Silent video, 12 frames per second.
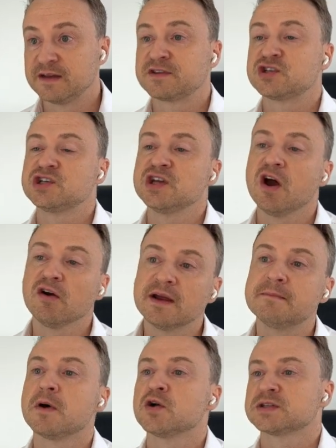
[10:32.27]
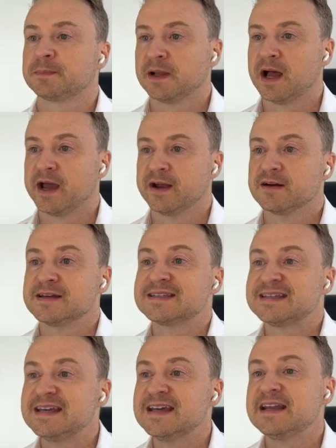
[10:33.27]
If the GRM multiplier is
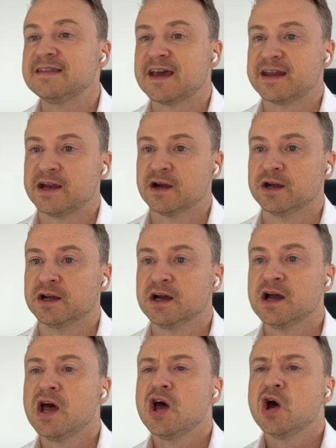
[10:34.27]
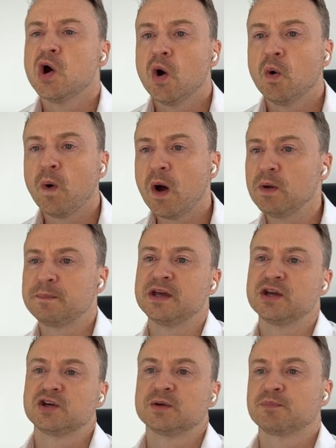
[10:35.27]
10 in that area, what would be
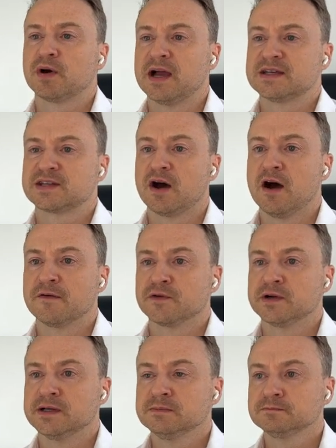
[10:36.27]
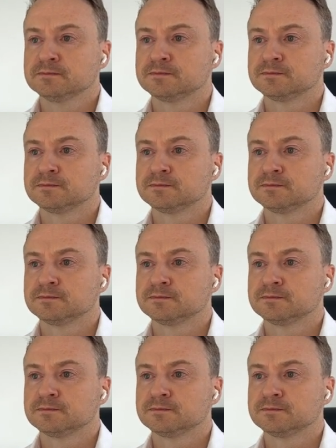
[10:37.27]
a good price to offer him?